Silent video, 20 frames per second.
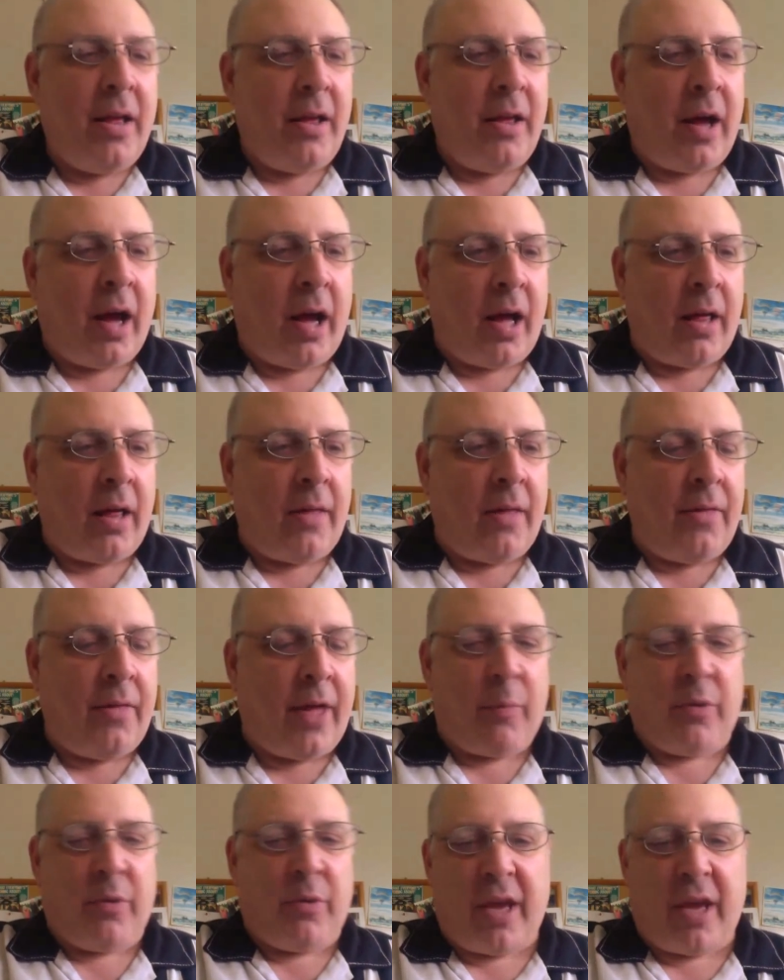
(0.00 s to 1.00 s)

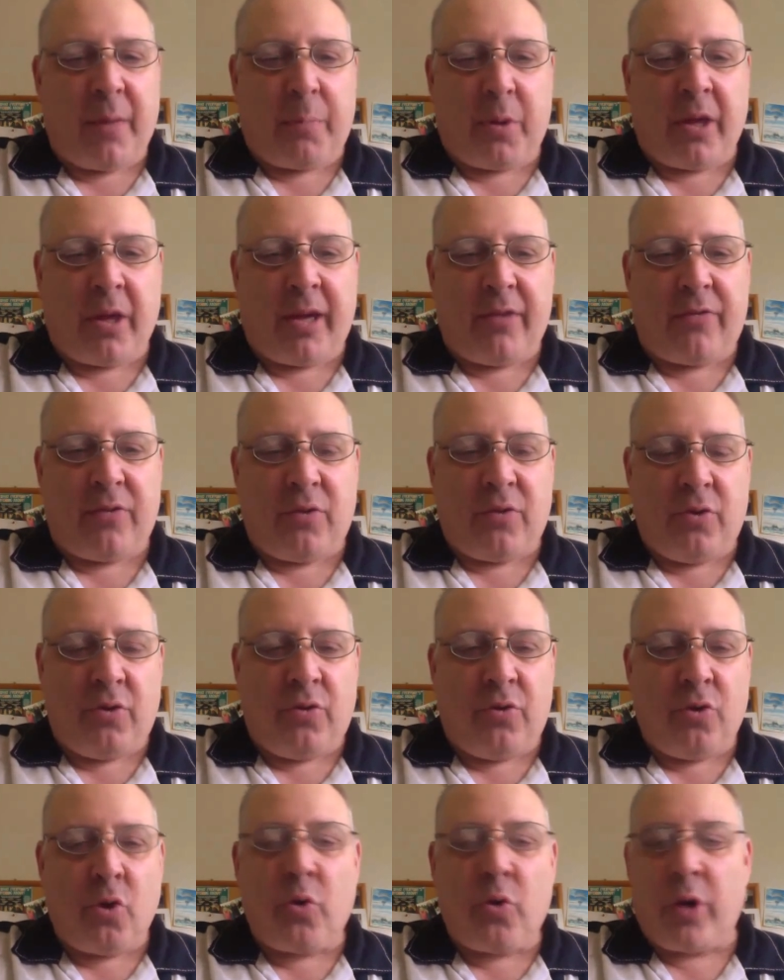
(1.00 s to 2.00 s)
that would take place
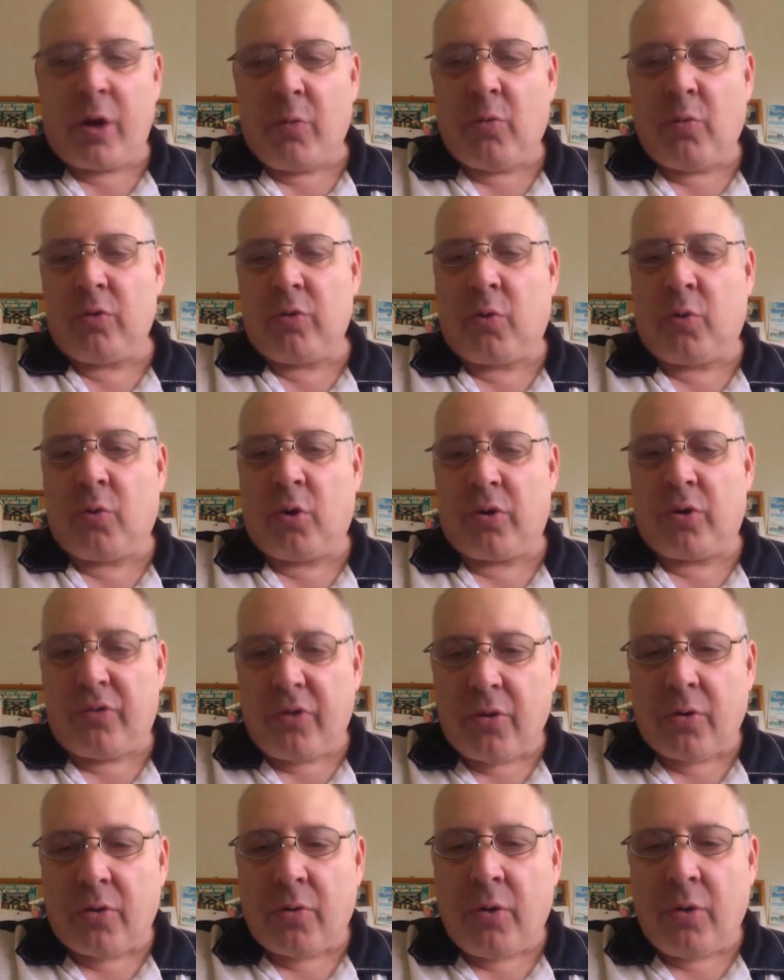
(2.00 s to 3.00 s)
during World War
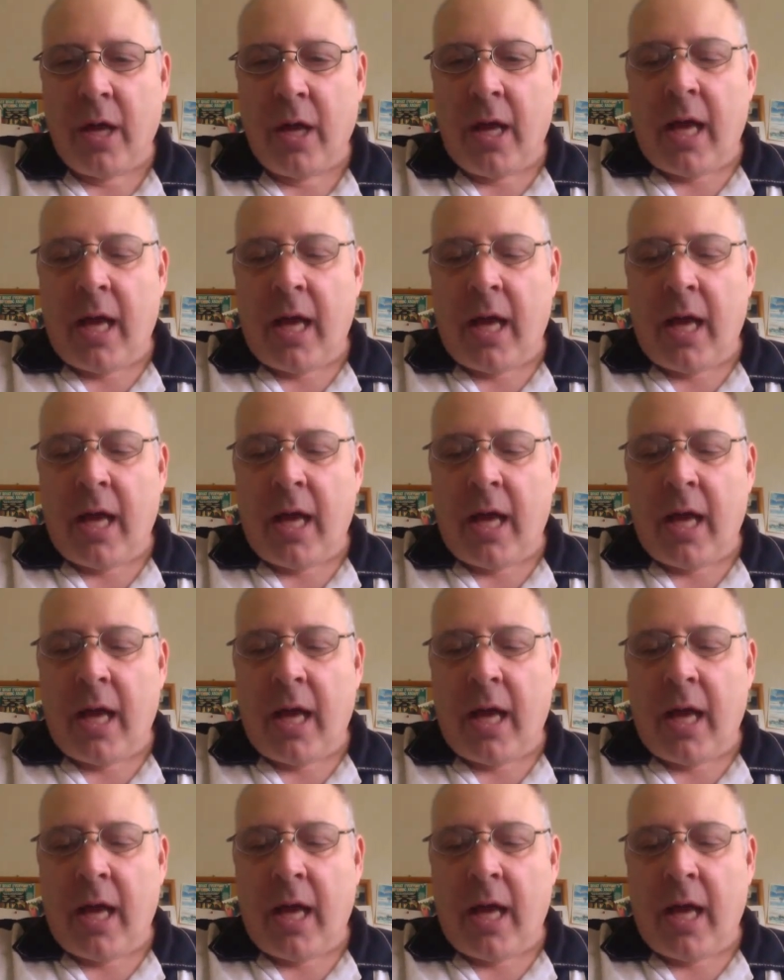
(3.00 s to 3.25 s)
II.